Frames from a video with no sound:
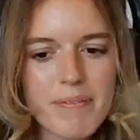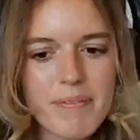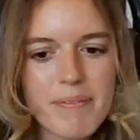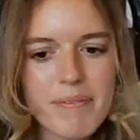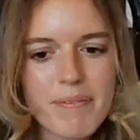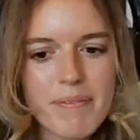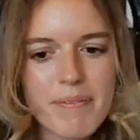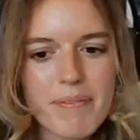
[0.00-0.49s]

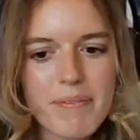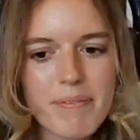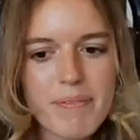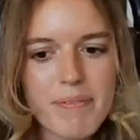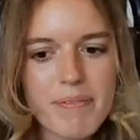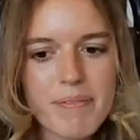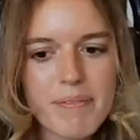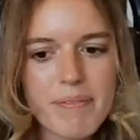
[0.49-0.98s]

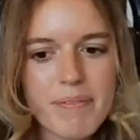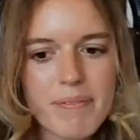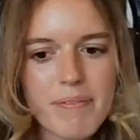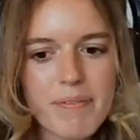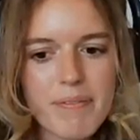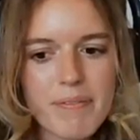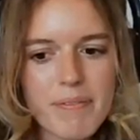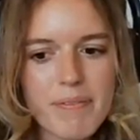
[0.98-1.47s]

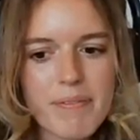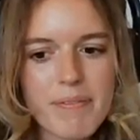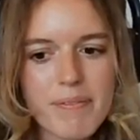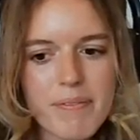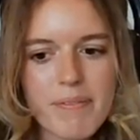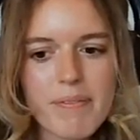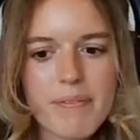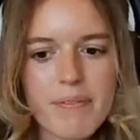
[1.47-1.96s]

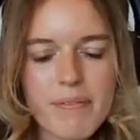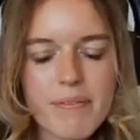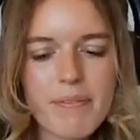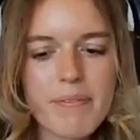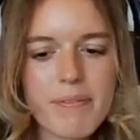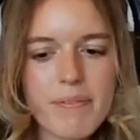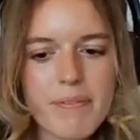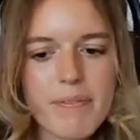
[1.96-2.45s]

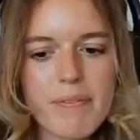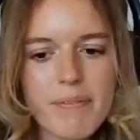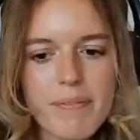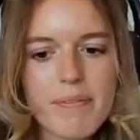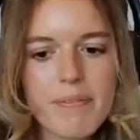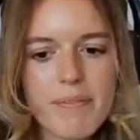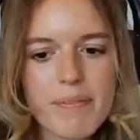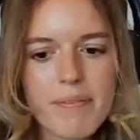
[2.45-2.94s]

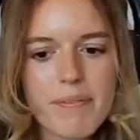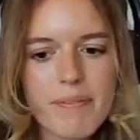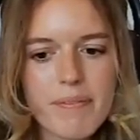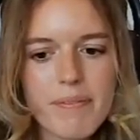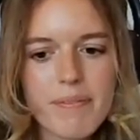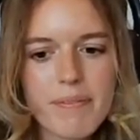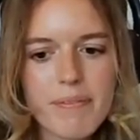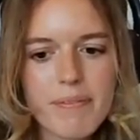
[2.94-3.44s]

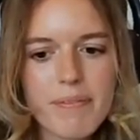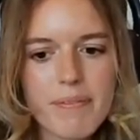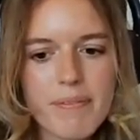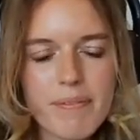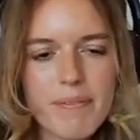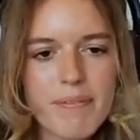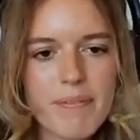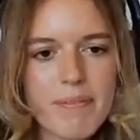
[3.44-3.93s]

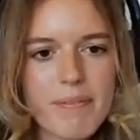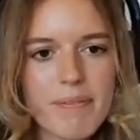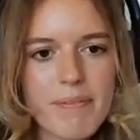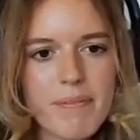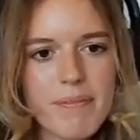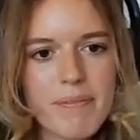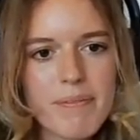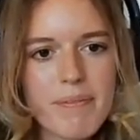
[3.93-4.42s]

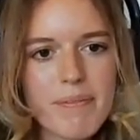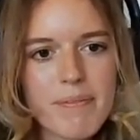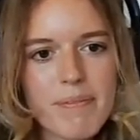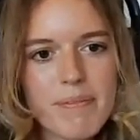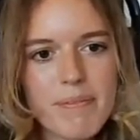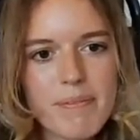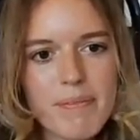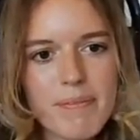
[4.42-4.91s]

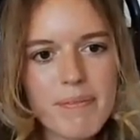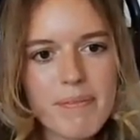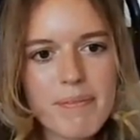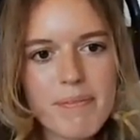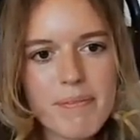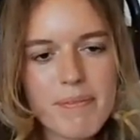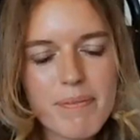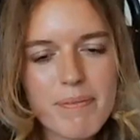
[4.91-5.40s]

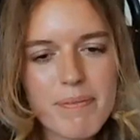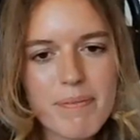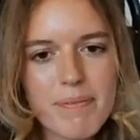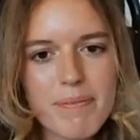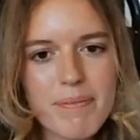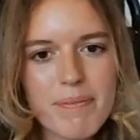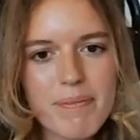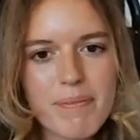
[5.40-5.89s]

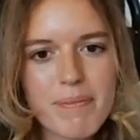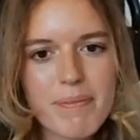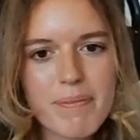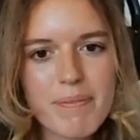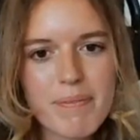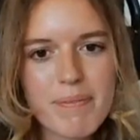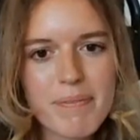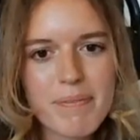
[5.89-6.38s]

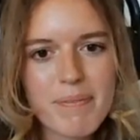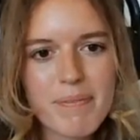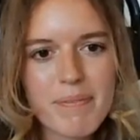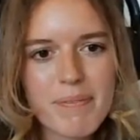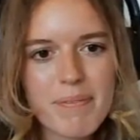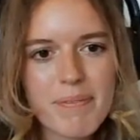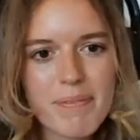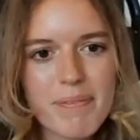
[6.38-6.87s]

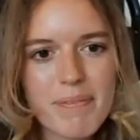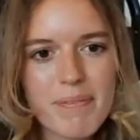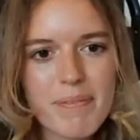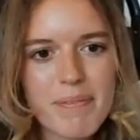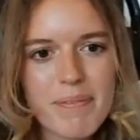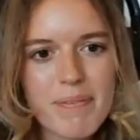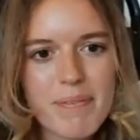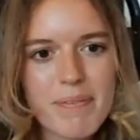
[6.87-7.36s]

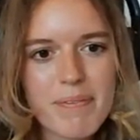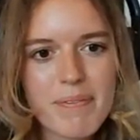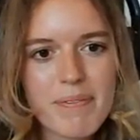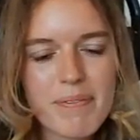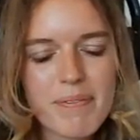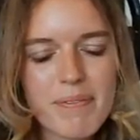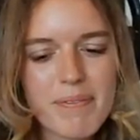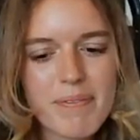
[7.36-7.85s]

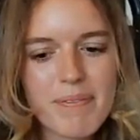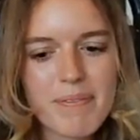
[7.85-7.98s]
[no speech]